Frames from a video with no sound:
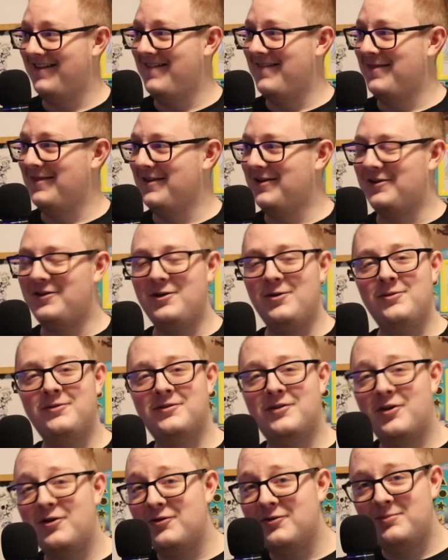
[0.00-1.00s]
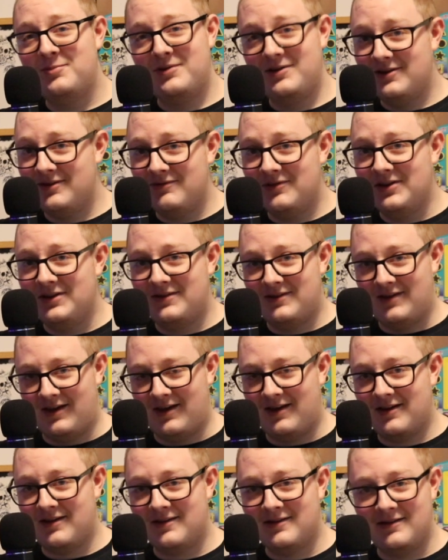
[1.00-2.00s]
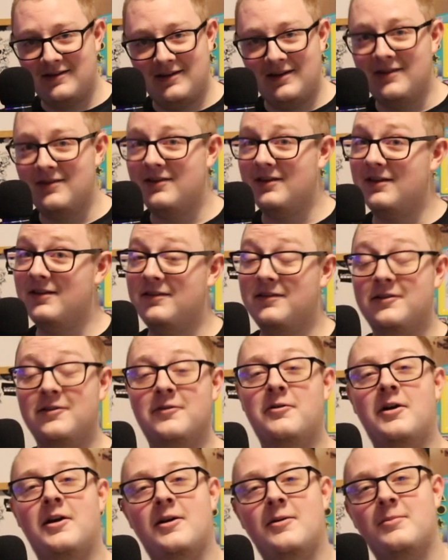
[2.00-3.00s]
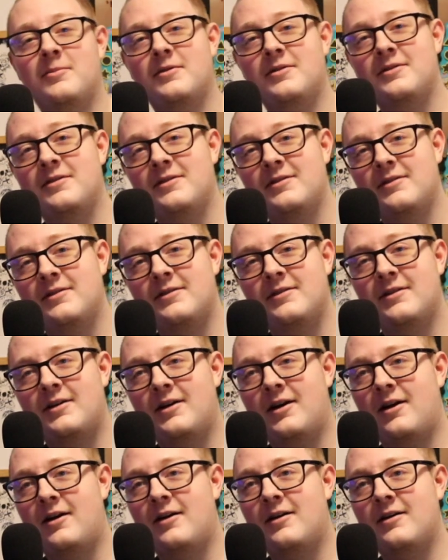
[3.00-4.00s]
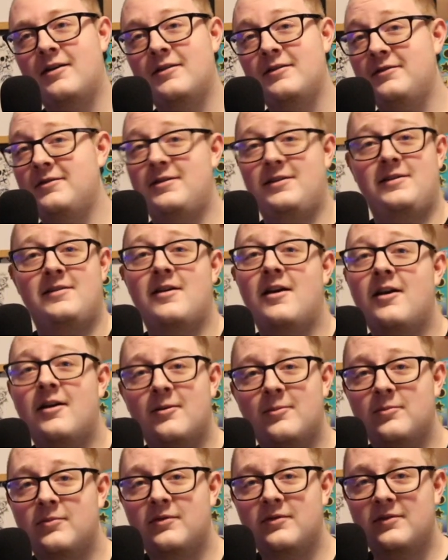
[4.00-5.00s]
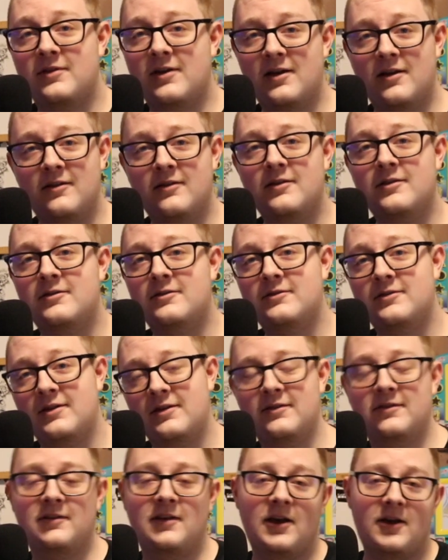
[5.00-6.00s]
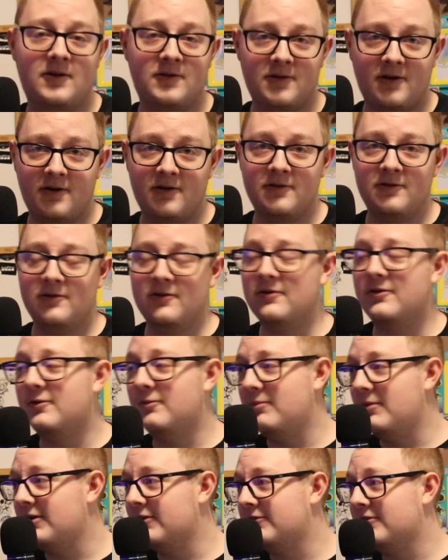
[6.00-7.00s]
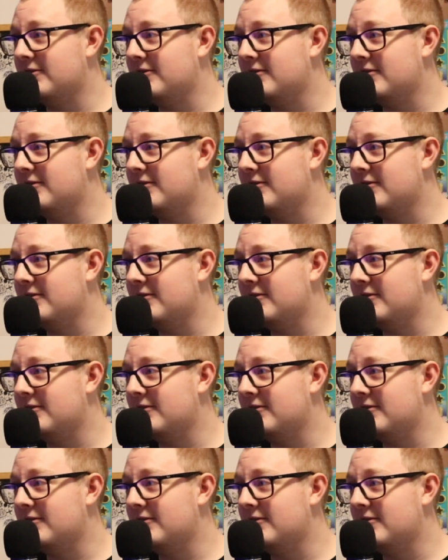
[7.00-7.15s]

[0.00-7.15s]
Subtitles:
Use code PV10 in the Instagram DMs to get a little discount on your commission.